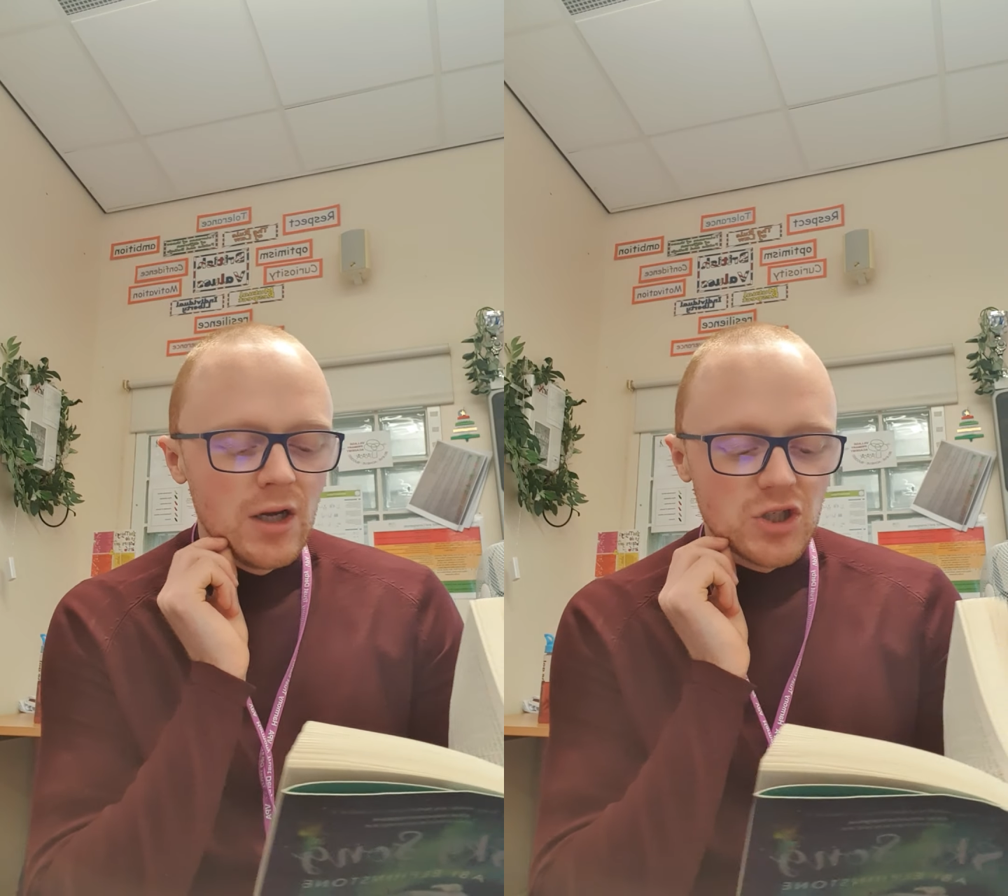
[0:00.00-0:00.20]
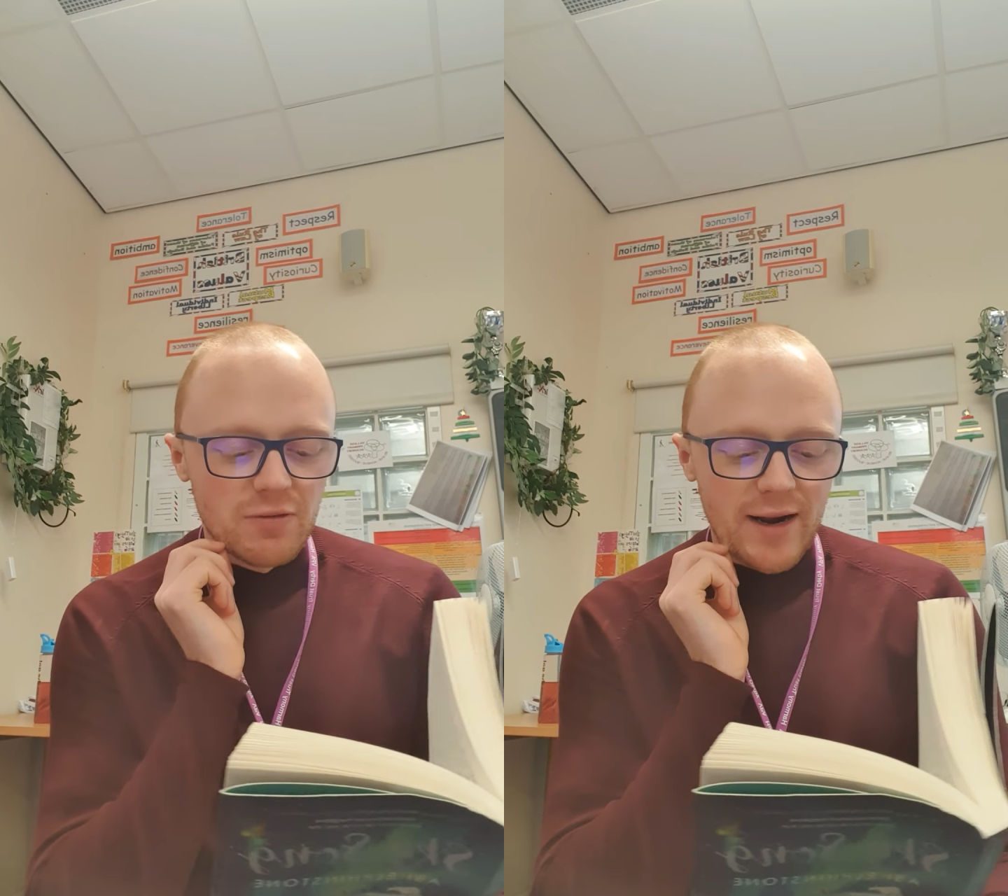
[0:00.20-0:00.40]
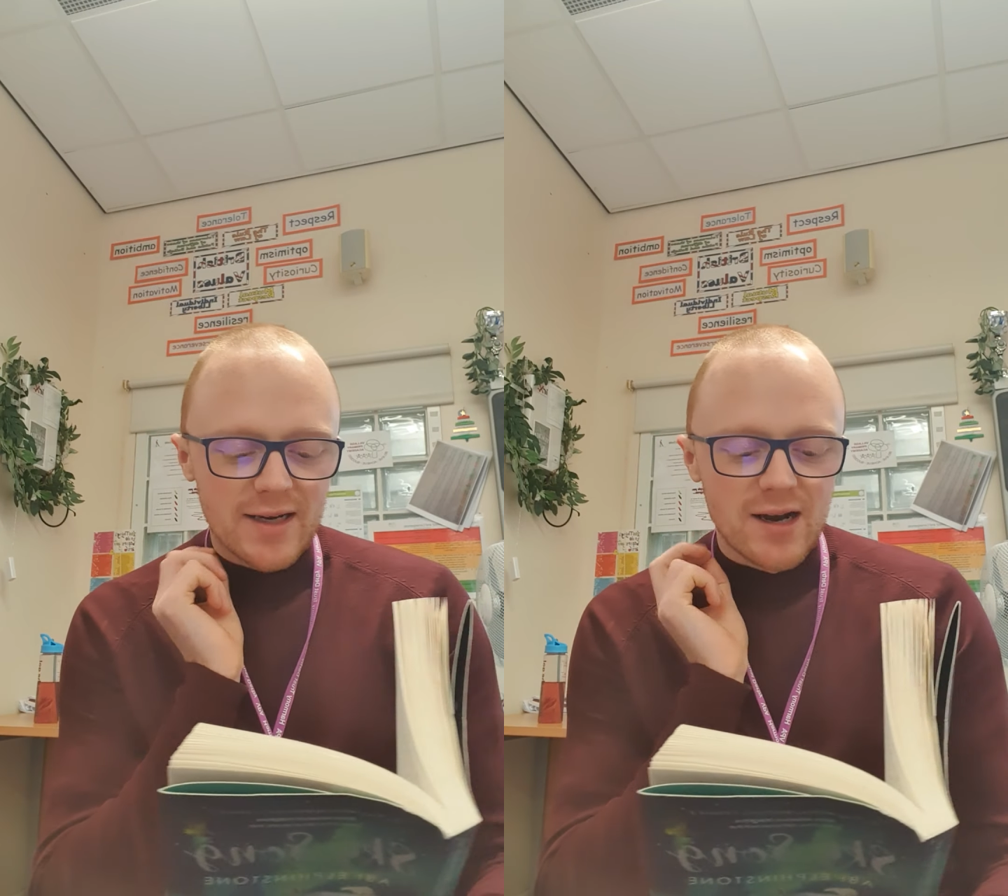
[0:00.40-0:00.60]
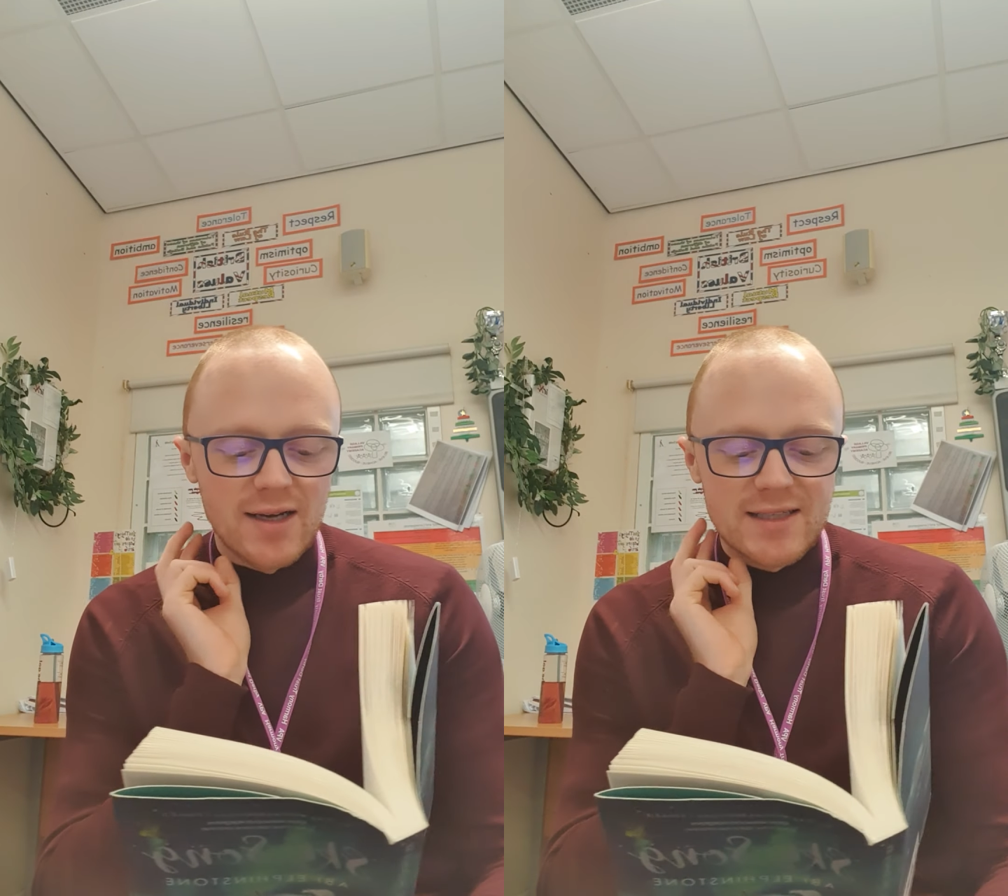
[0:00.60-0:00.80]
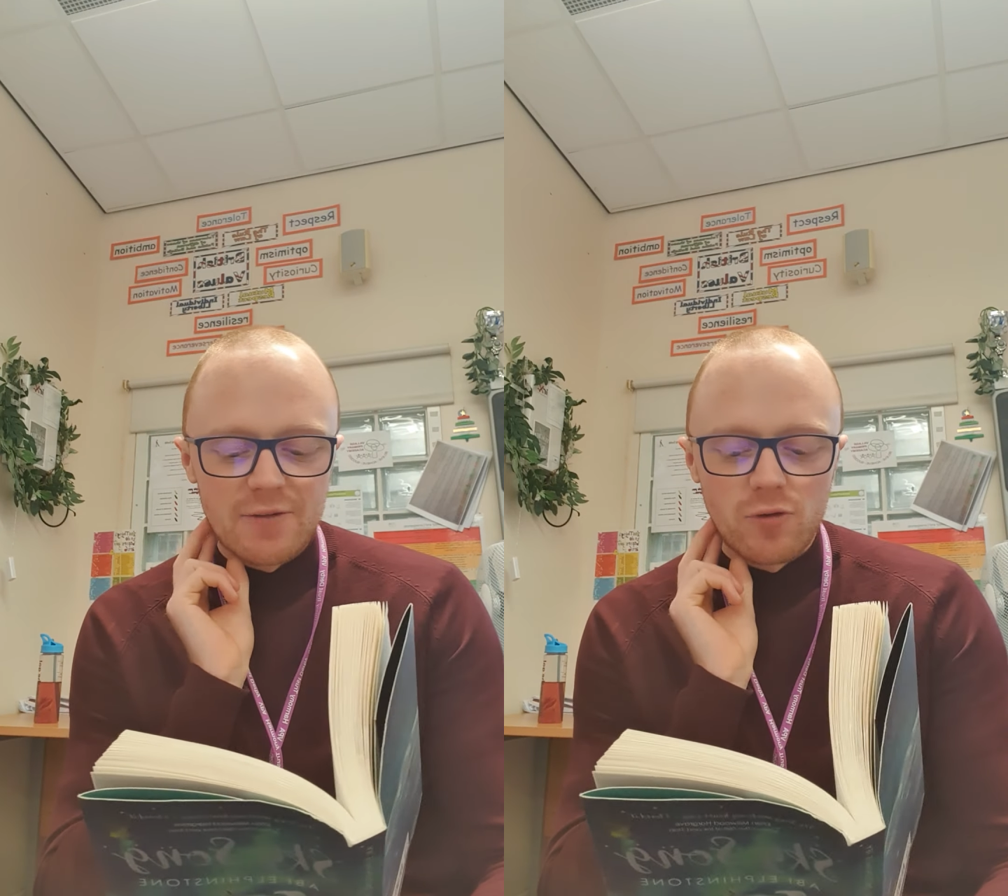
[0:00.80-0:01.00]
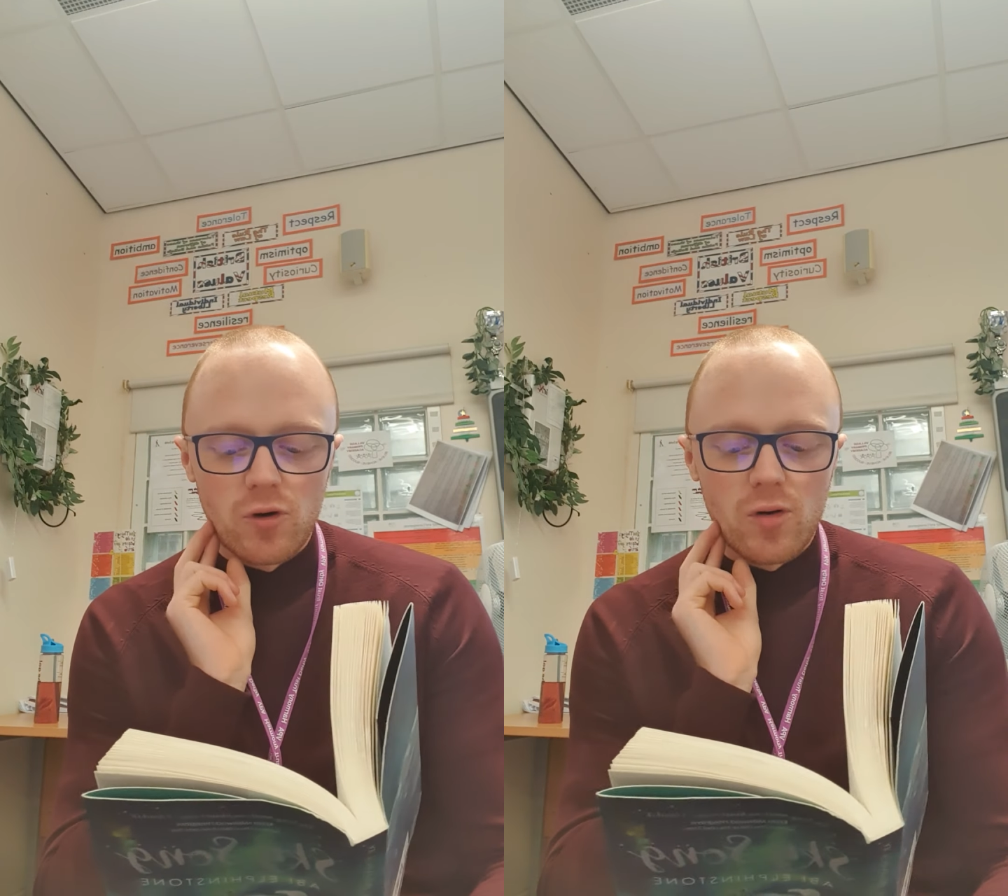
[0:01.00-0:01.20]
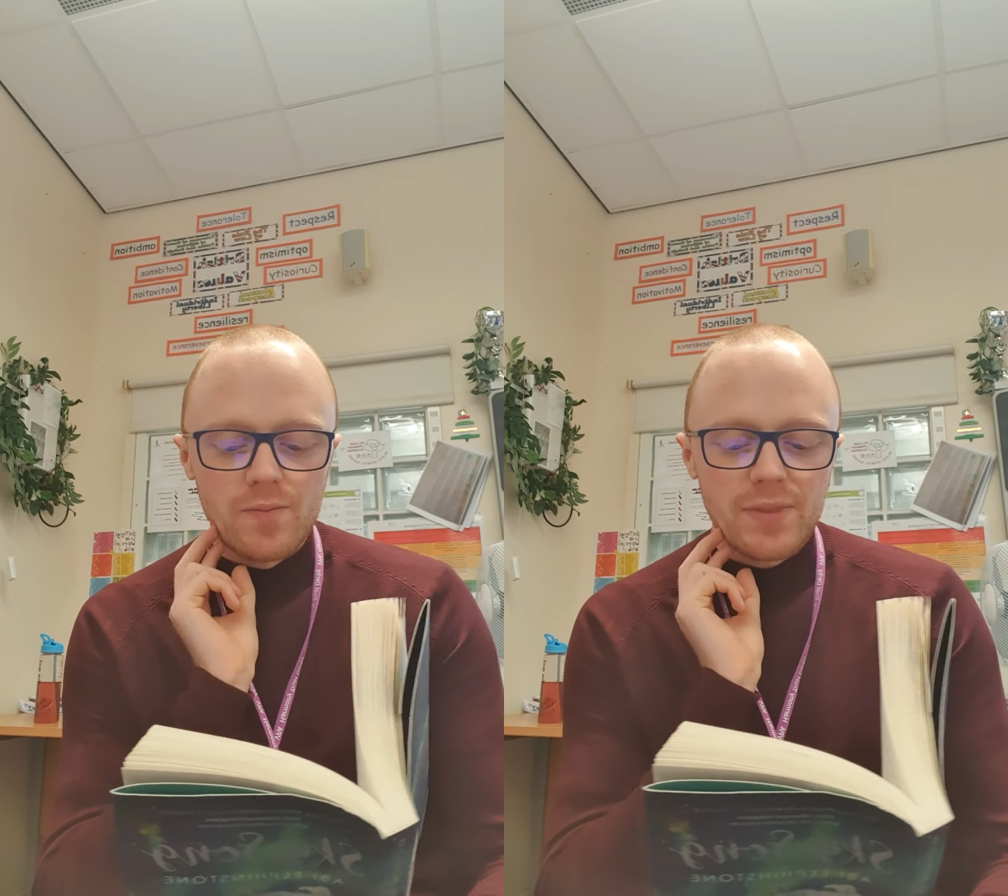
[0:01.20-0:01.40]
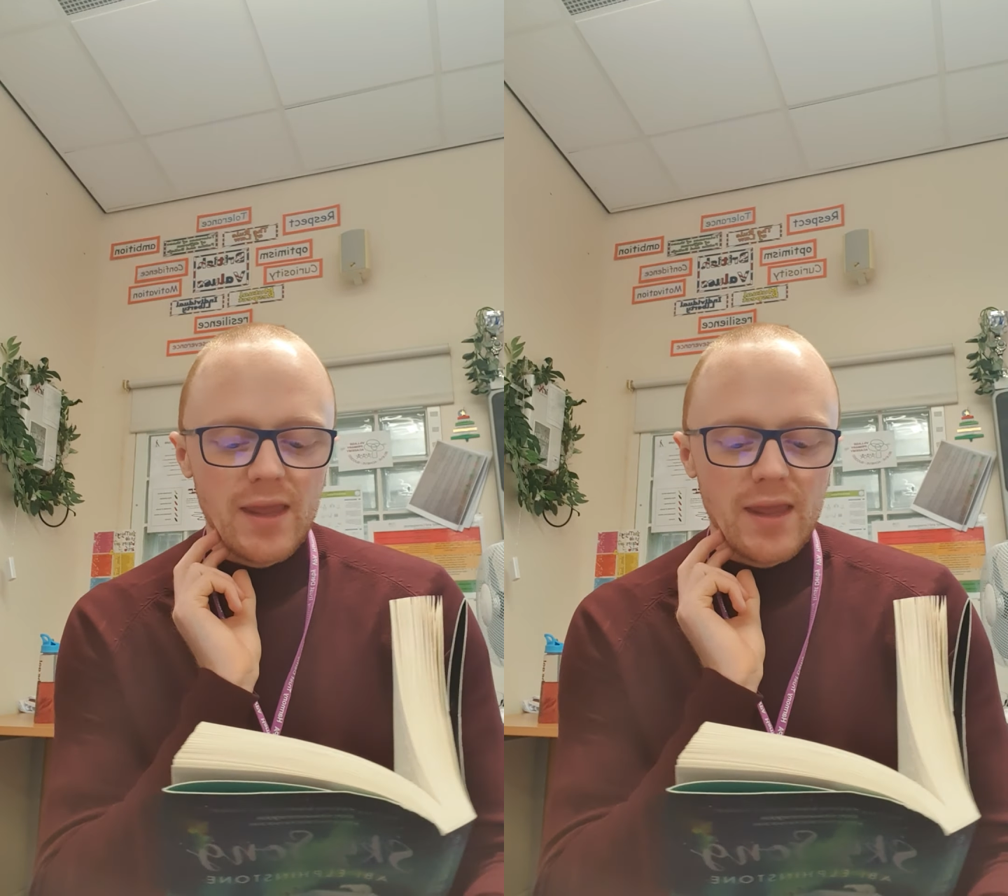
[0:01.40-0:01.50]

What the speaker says: She recognised that roar.